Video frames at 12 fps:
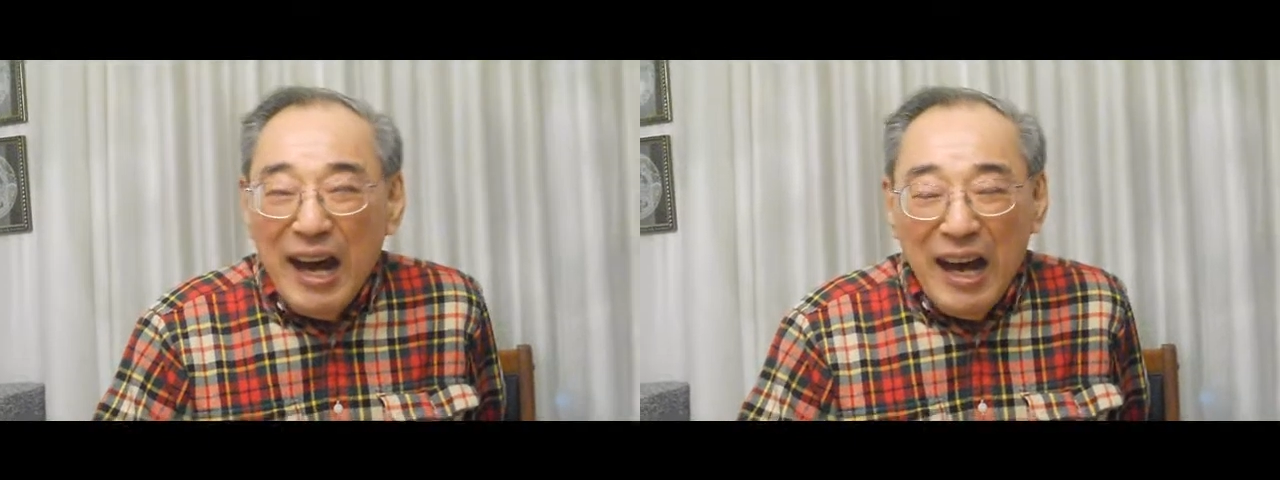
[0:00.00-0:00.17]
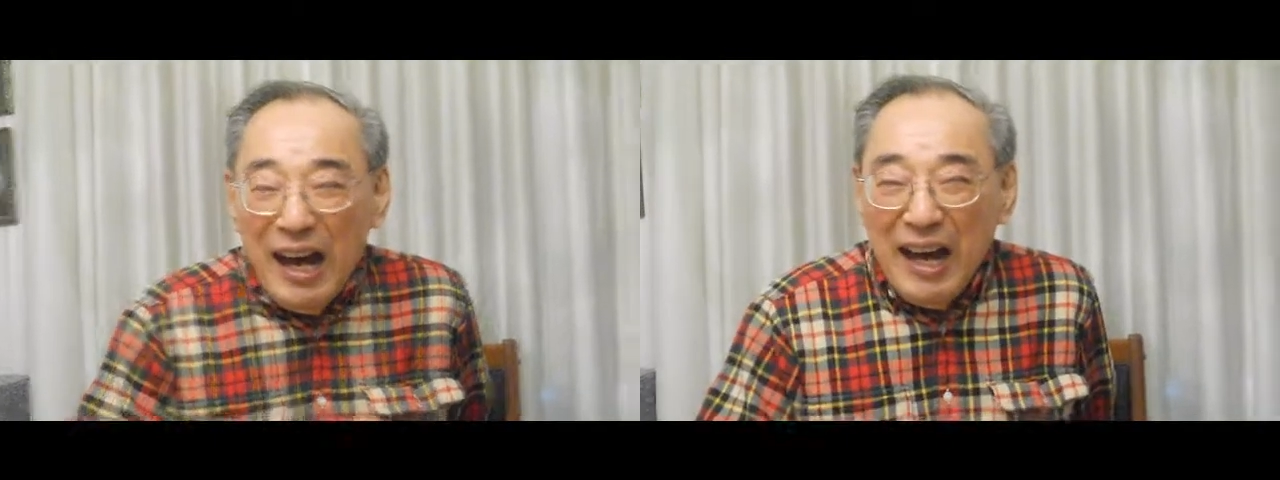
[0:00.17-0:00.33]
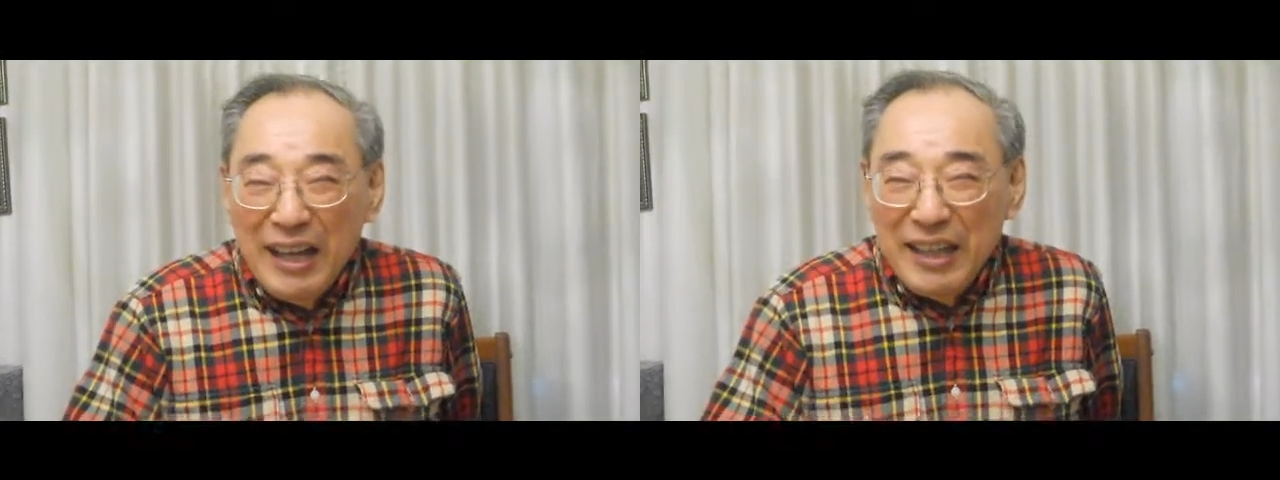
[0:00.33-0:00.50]

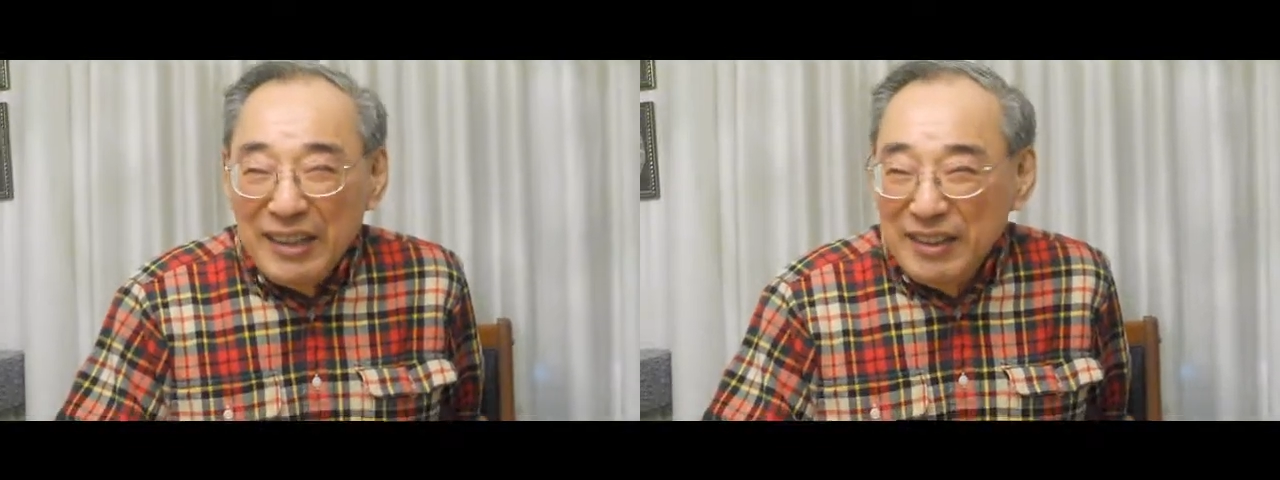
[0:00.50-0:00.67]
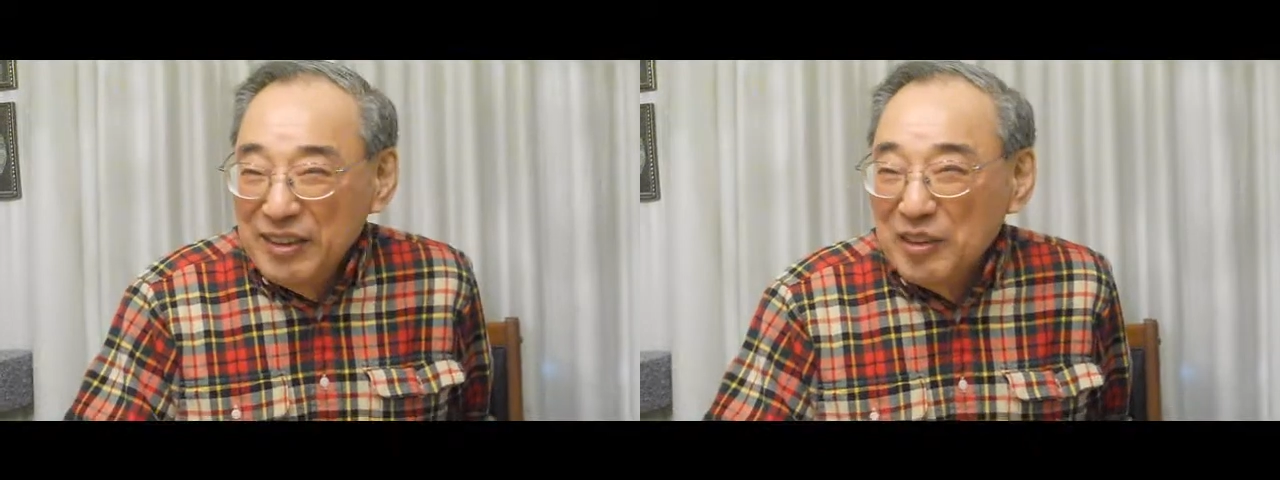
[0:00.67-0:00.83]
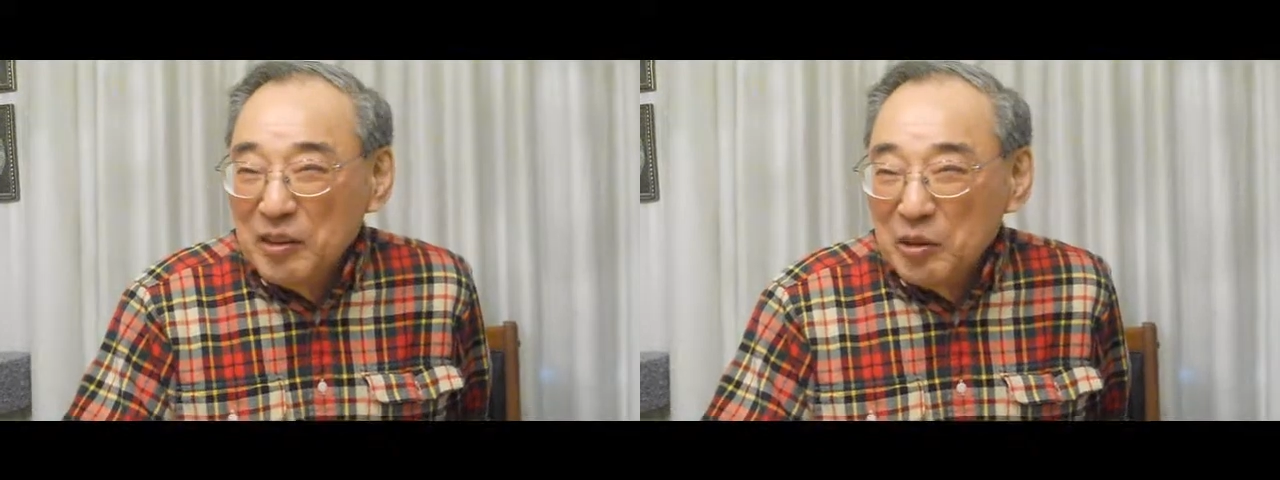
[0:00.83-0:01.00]
I
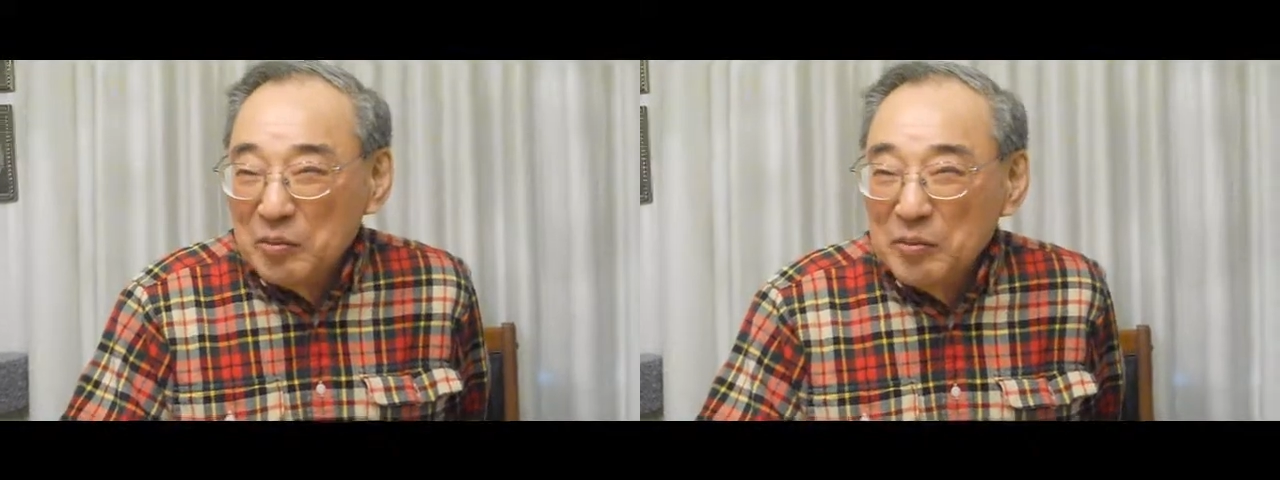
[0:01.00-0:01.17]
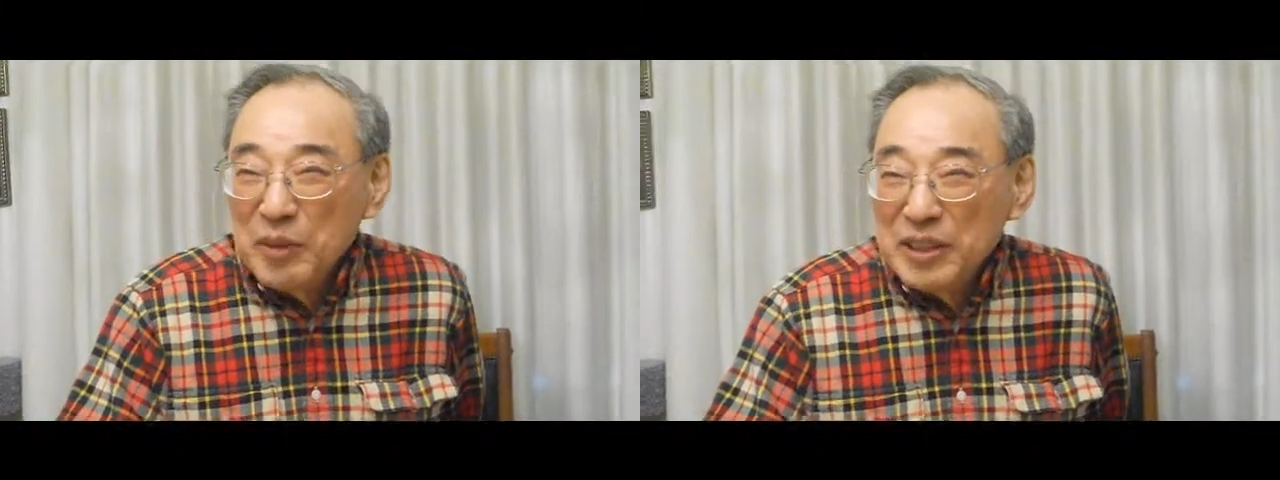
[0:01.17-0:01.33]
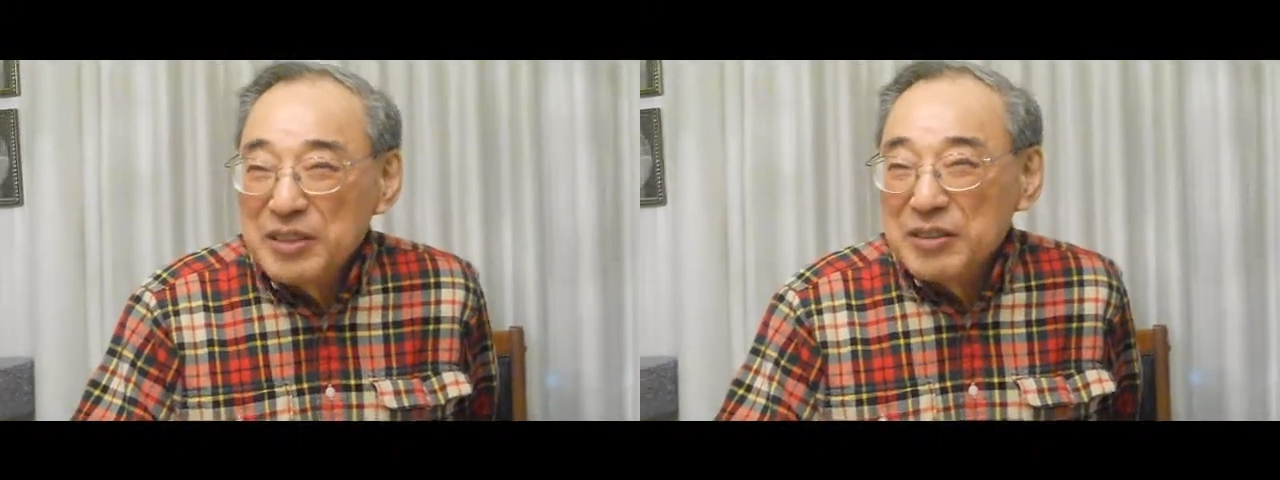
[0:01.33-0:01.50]
don't
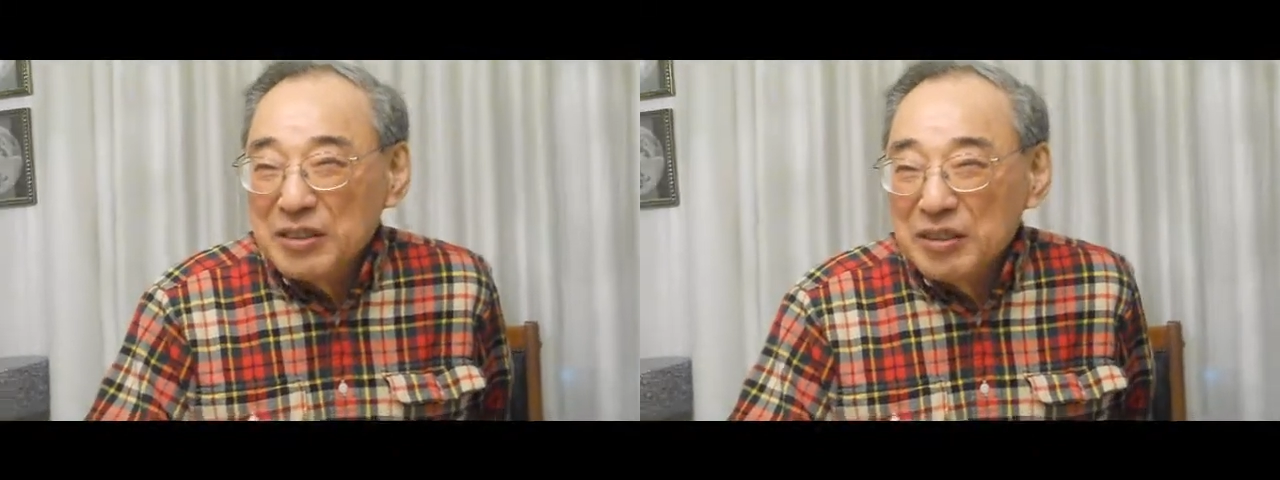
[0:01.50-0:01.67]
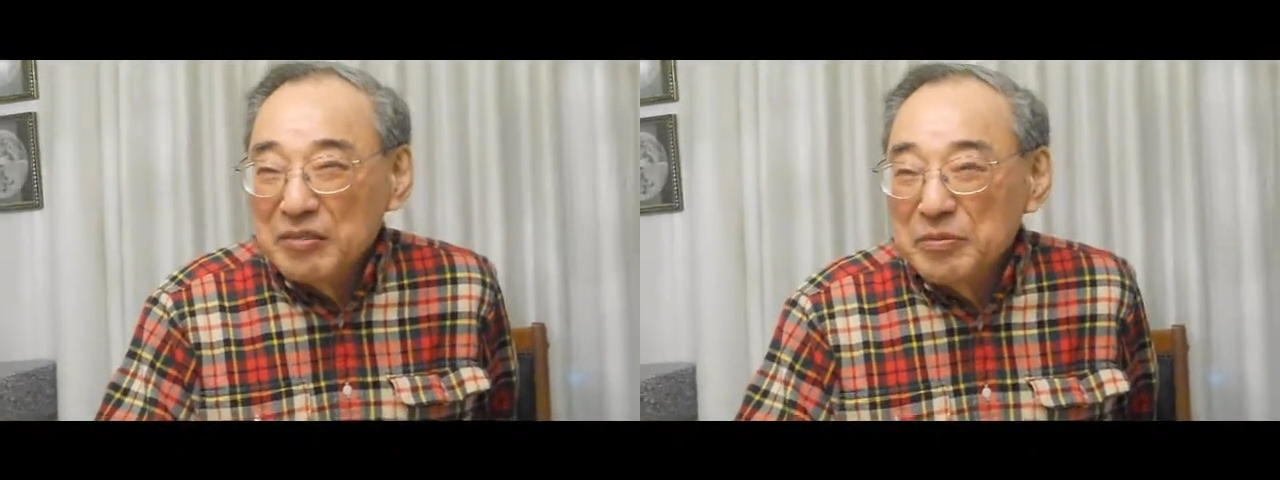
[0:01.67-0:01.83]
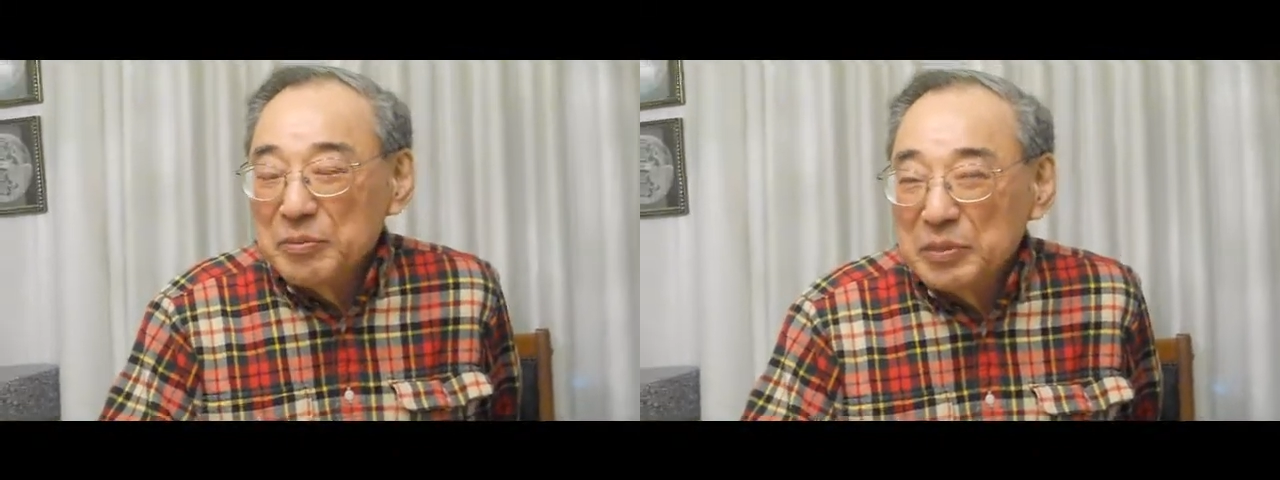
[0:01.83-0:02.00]
myself,